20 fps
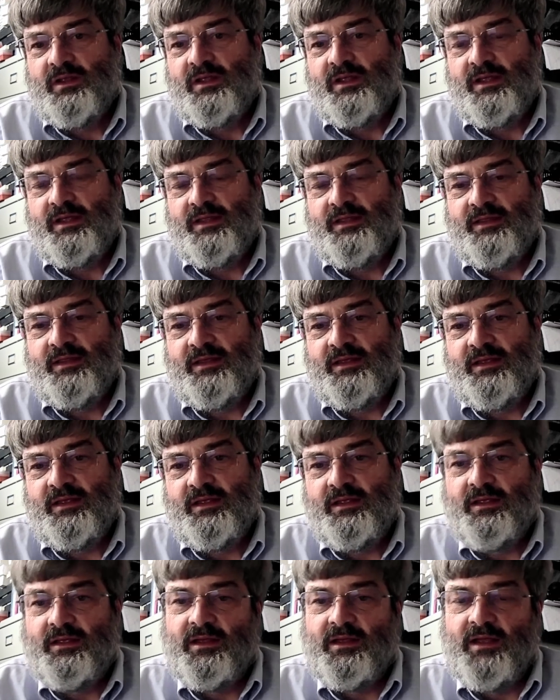in
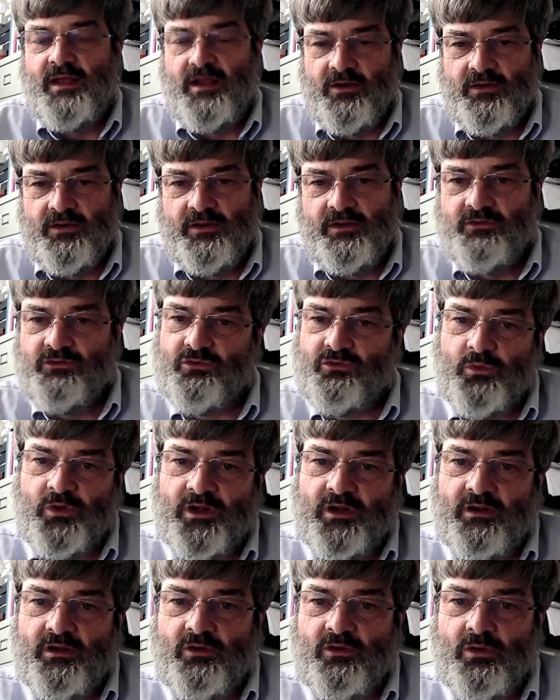the areas
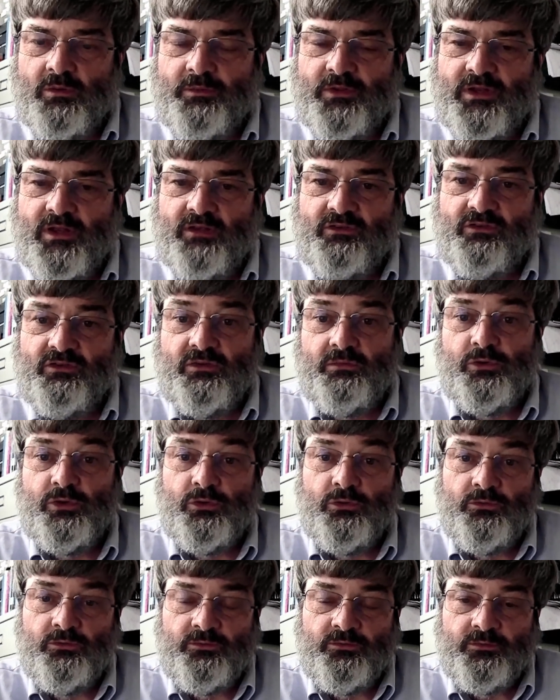where equipment has to
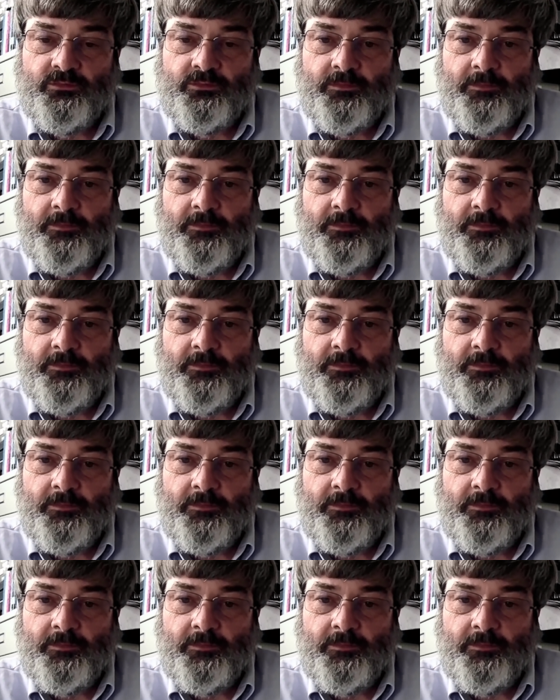move.